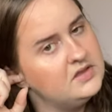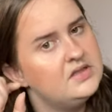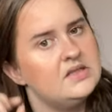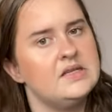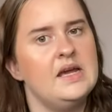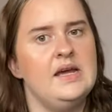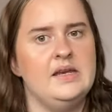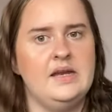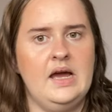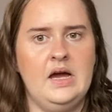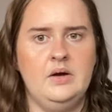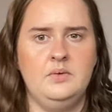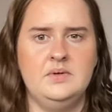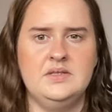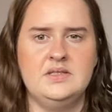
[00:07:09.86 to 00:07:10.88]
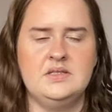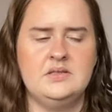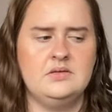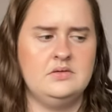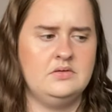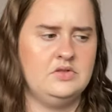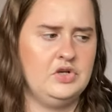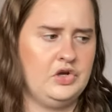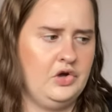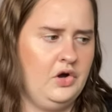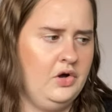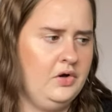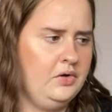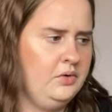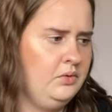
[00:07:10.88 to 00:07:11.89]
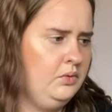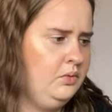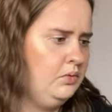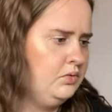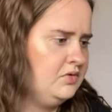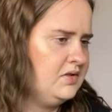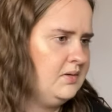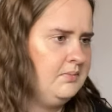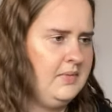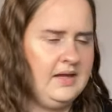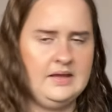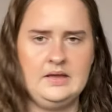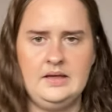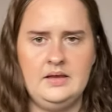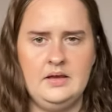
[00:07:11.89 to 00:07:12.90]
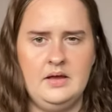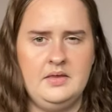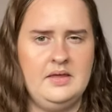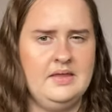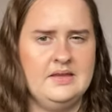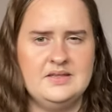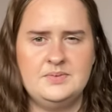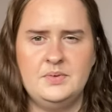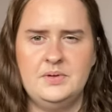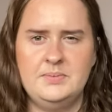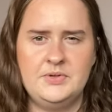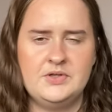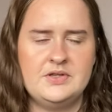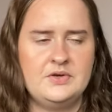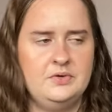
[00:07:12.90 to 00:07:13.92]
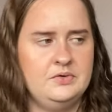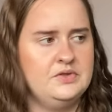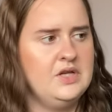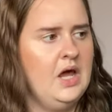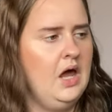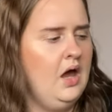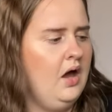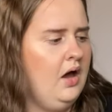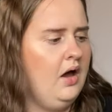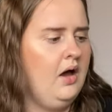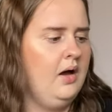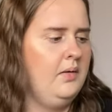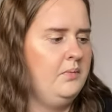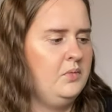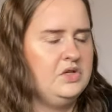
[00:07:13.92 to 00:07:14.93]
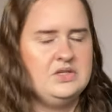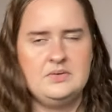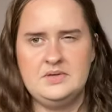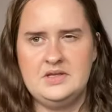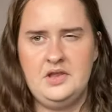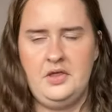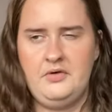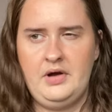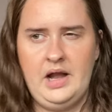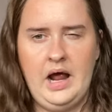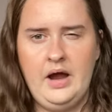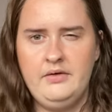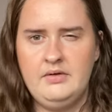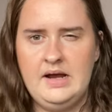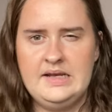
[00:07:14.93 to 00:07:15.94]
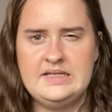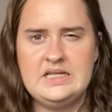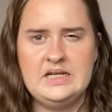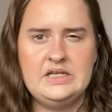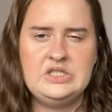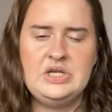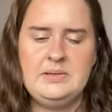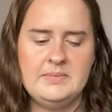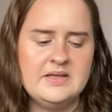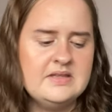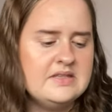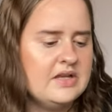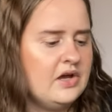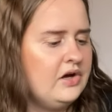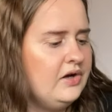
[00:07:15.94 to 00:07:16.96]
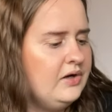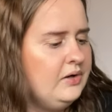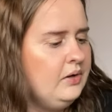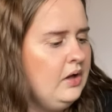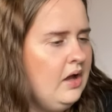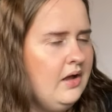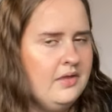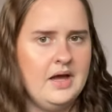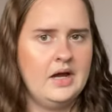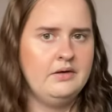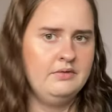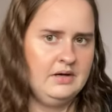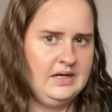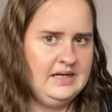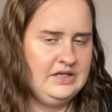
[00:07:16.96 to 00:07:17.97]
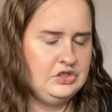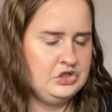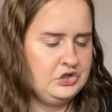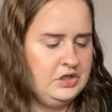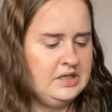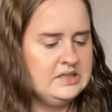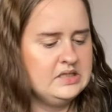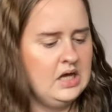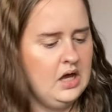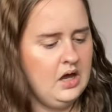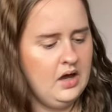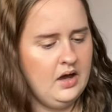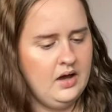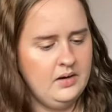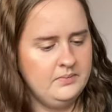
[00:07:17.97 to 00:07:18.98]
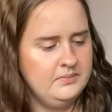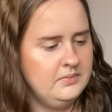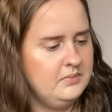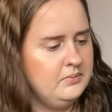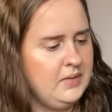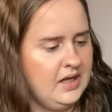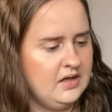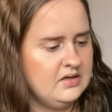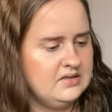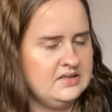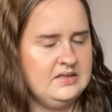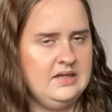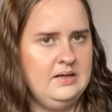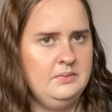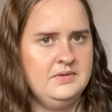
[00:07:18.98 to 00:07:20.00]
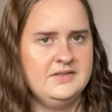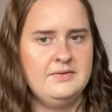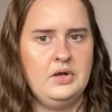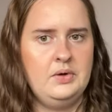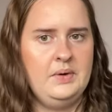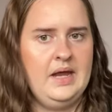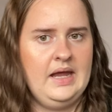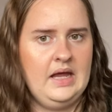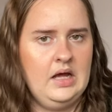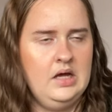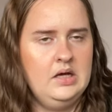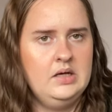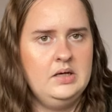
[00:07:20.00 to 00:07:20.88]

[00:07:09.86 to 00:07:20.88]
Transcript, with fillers: 10 hours to go or something like I think that's what the book's called um, which was a thriller I read like two months ago that I really enjoyed um, because it was following